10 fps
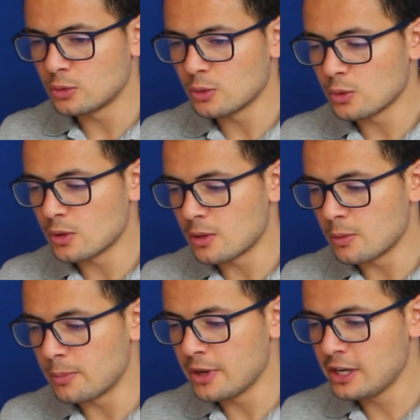to
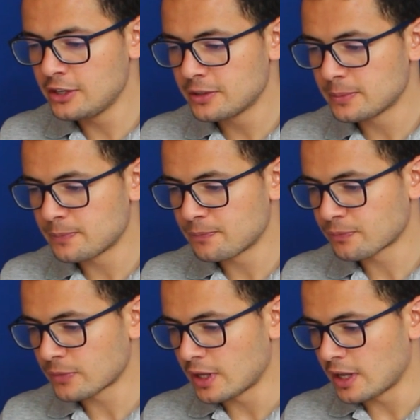the build
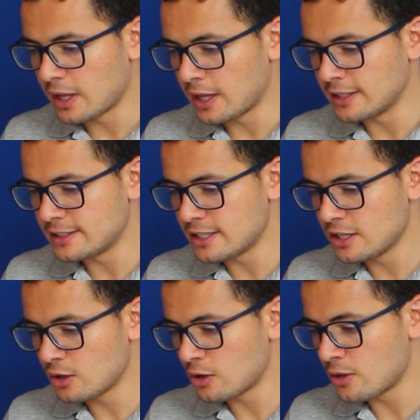and
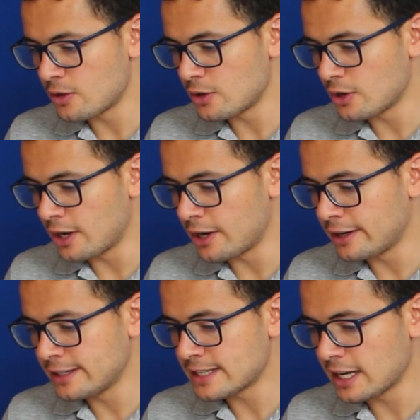see all the
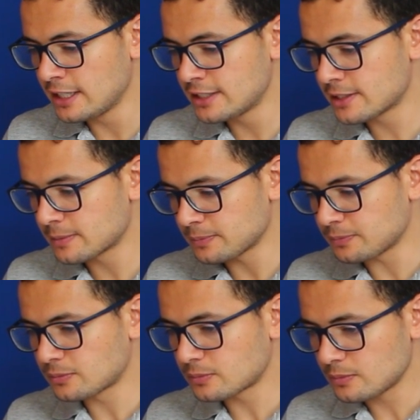uh, results.
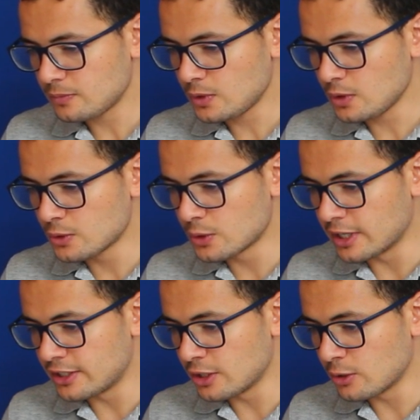So
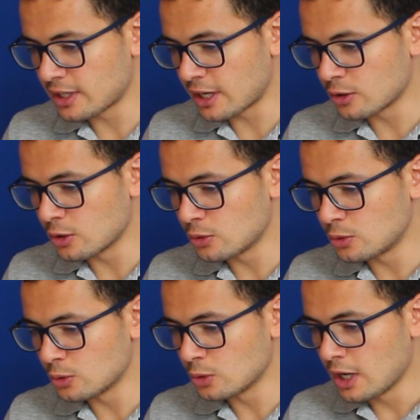right here we can go
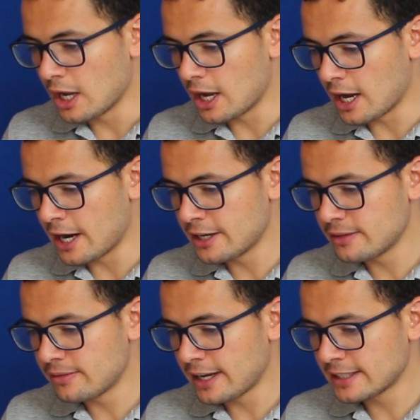to uh,
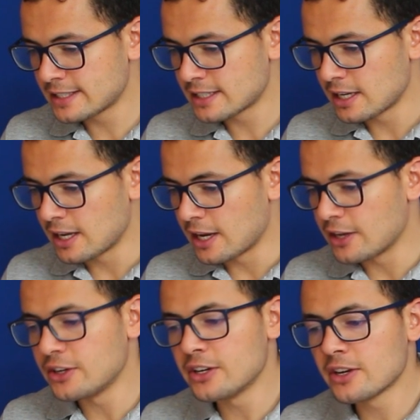artifacts
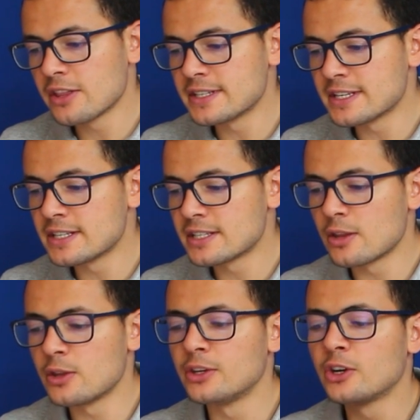and here this is
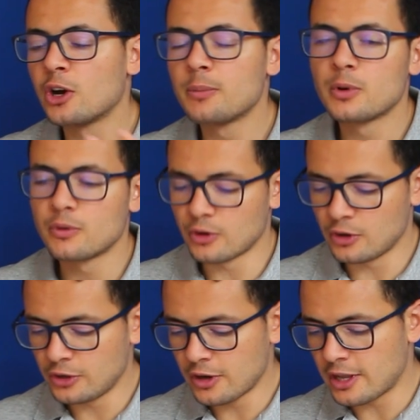the drop
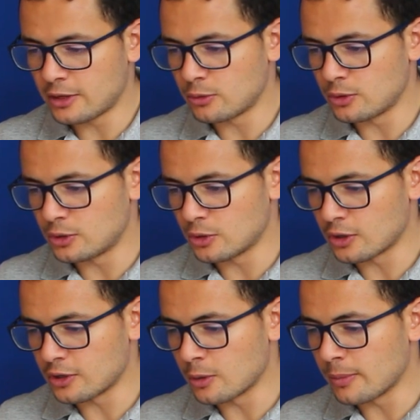folder that we
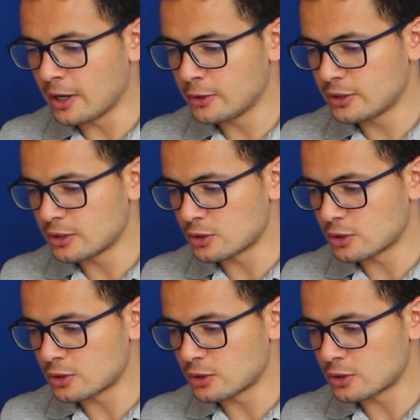talked about